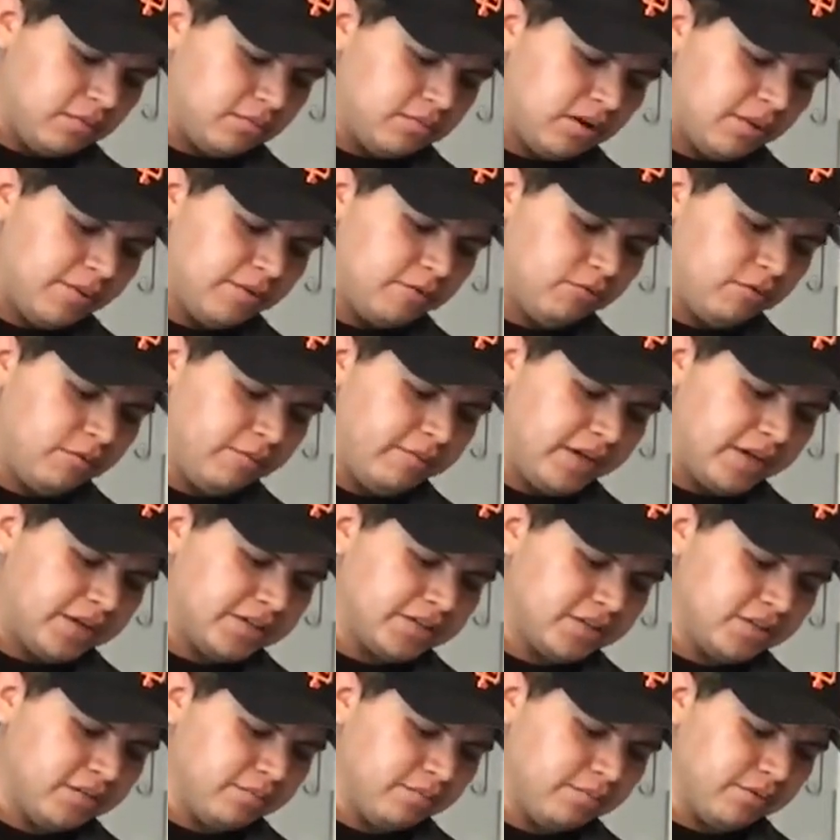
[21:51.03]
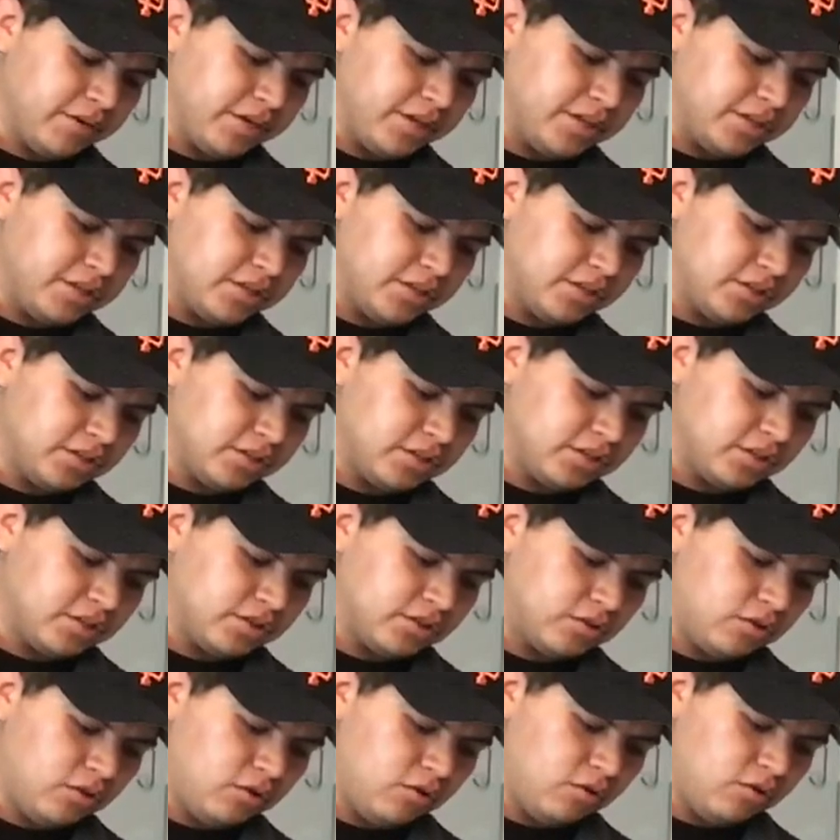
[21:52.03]
Probably what makes the bridge
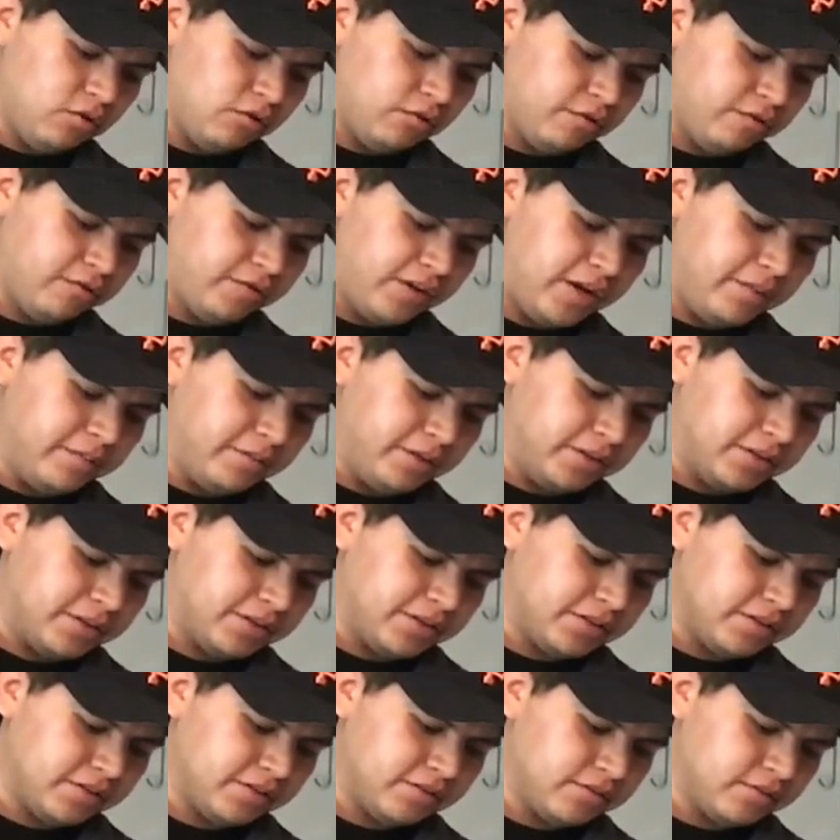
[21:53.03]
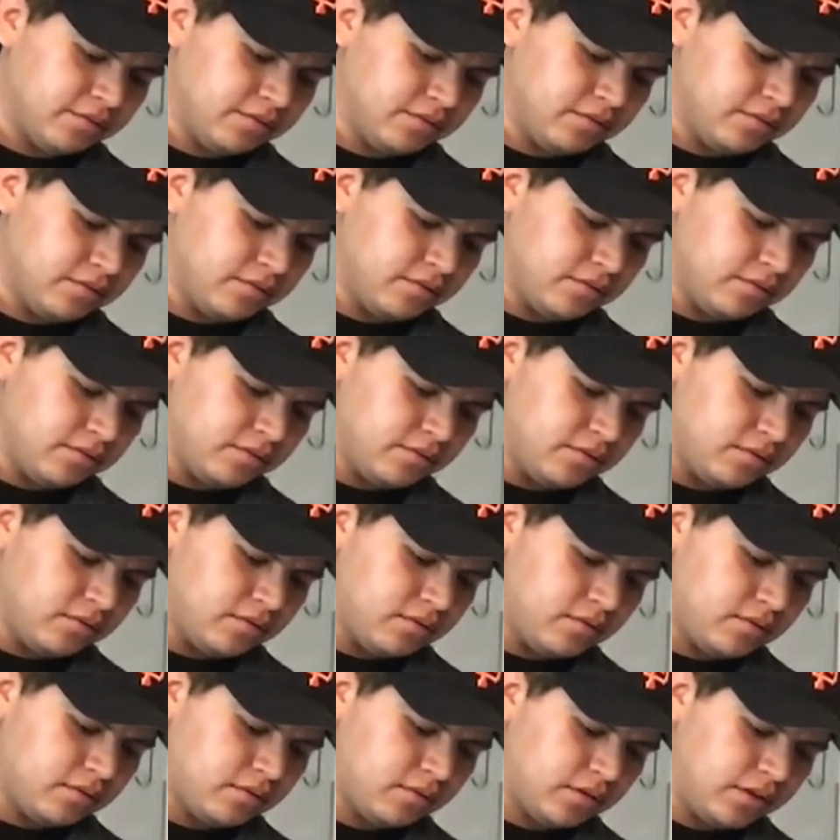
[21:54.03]
so famous
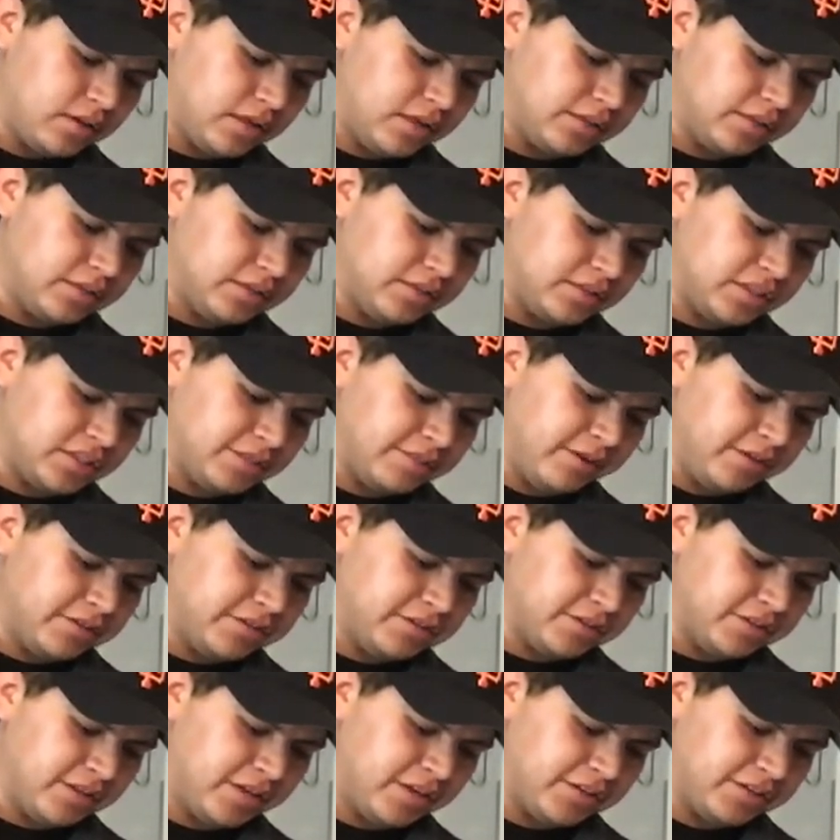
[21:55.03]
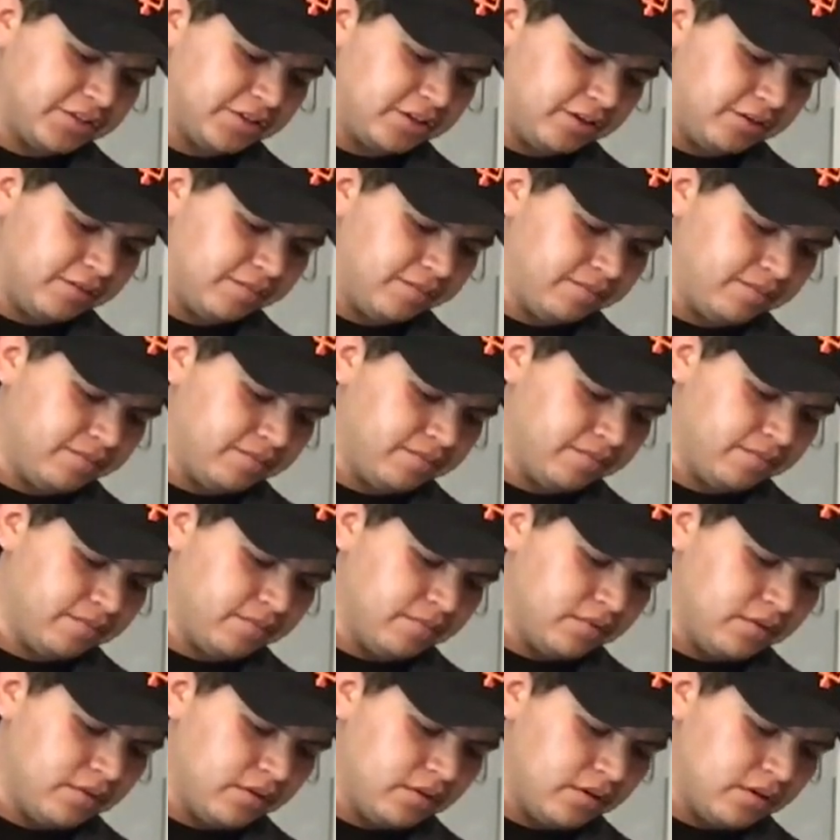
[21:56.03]
is the suspension that it's on.
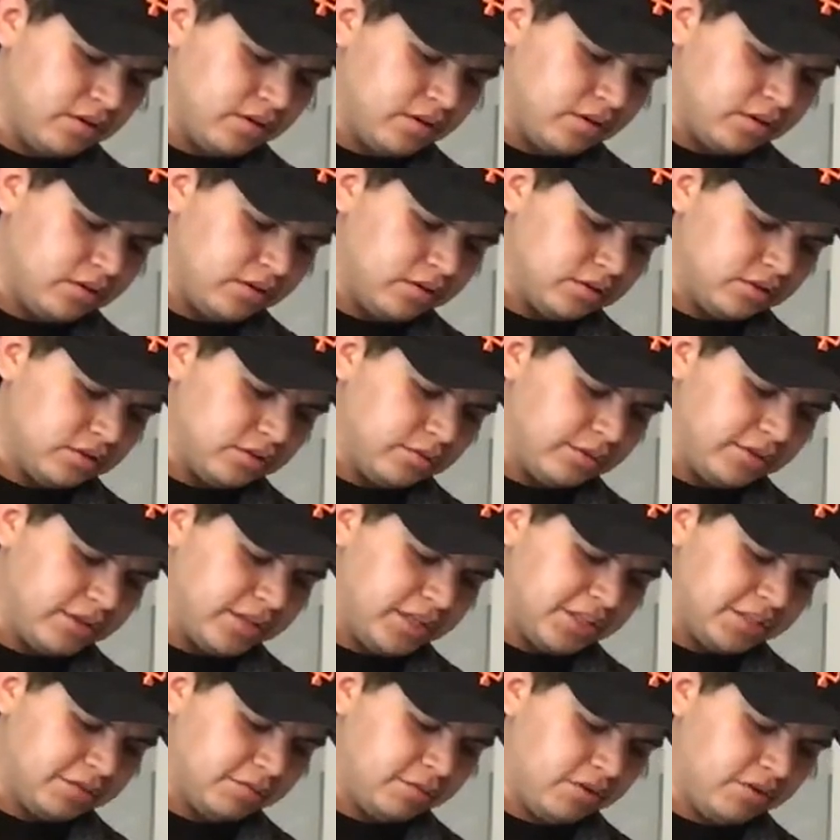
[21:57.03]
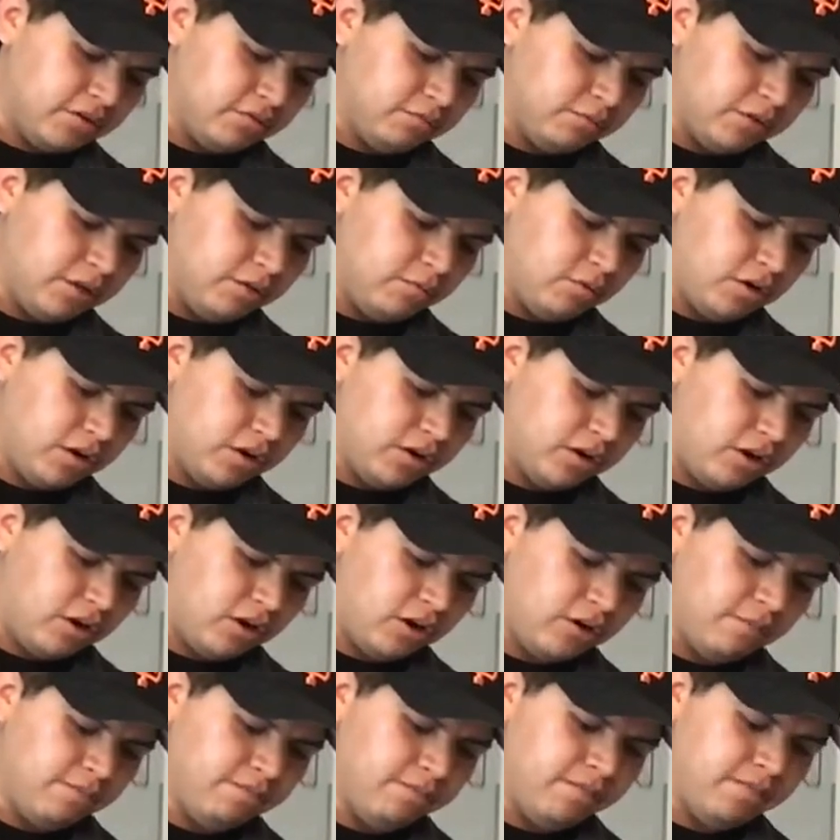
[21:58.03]
So with this one, we want
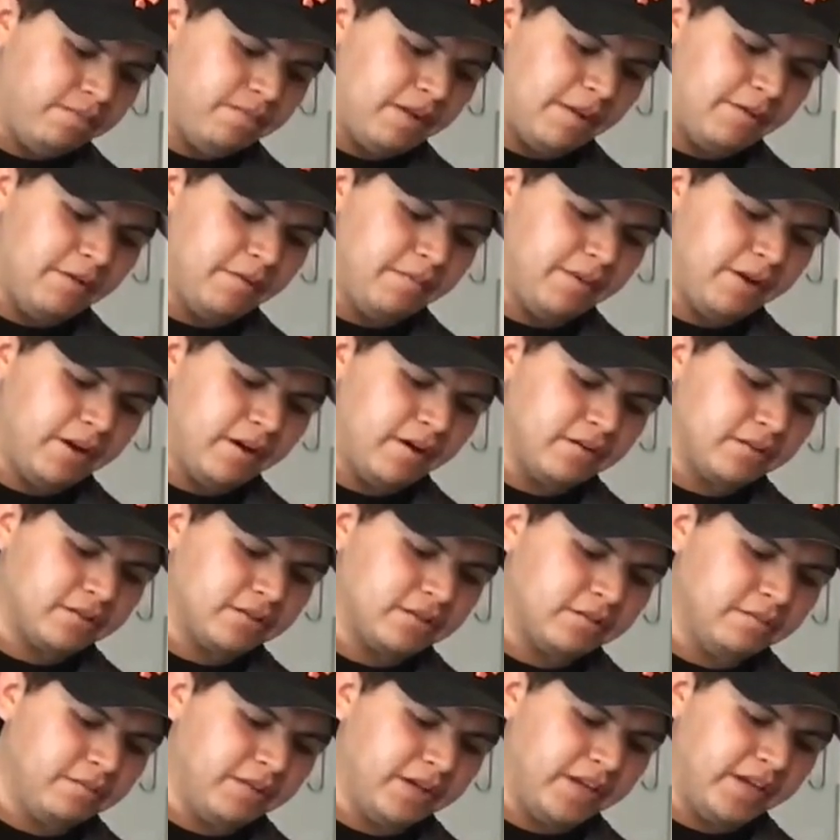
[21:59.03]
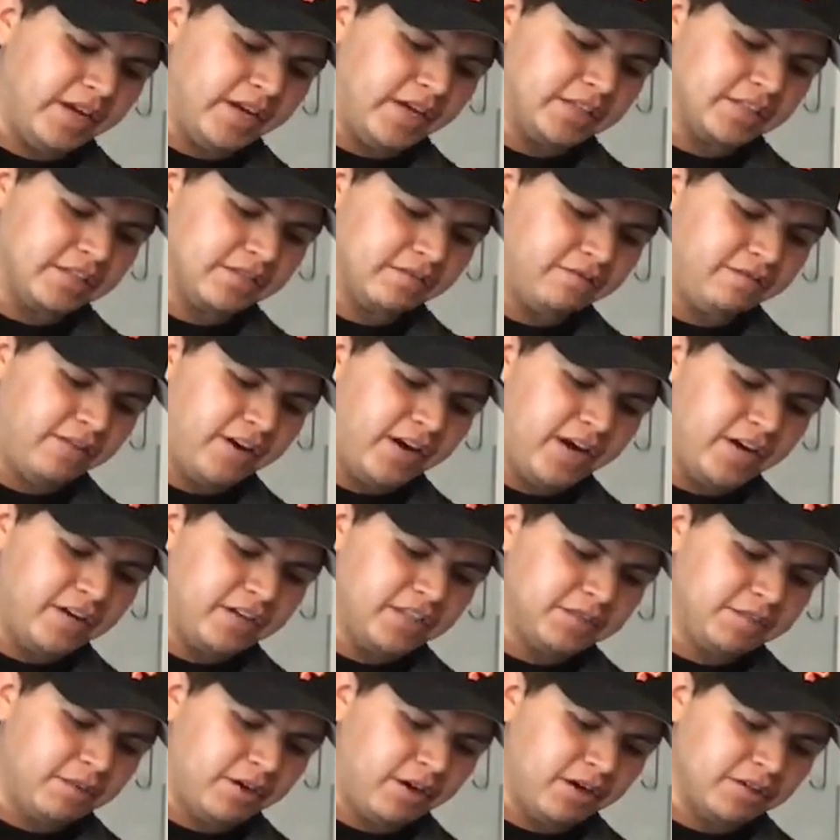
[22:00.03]
our baby bear to be as fine
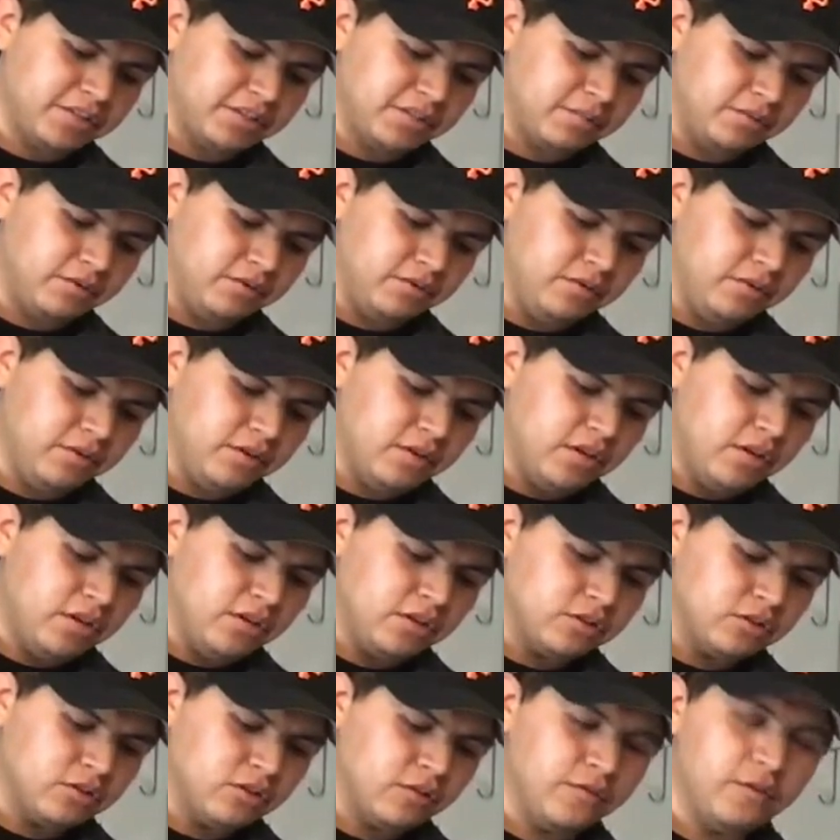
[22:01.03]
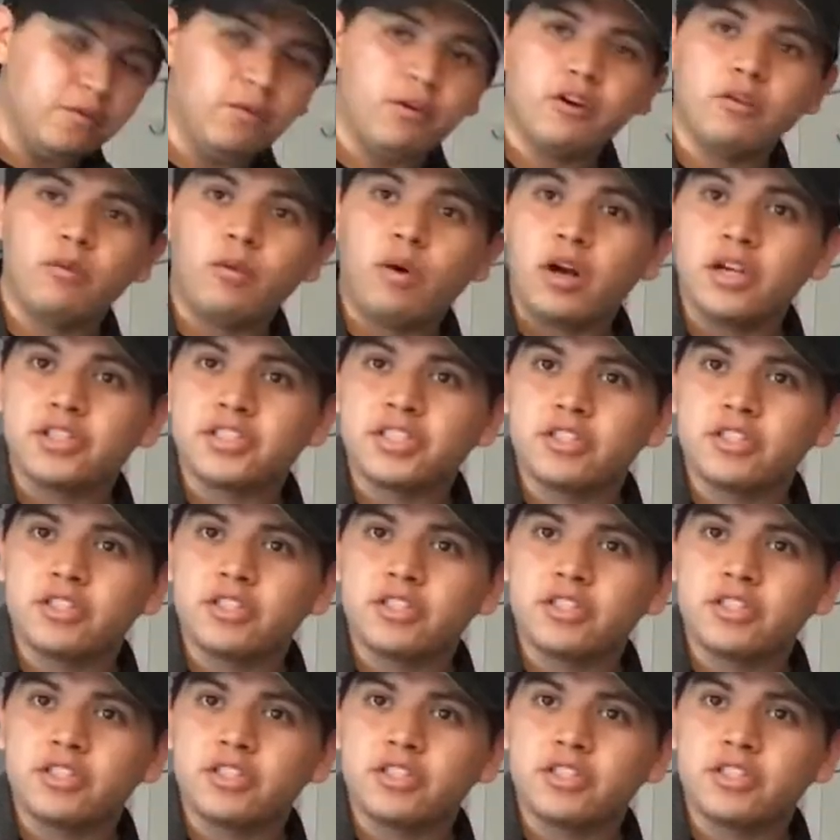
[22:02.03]
as possible. So if you want to wash it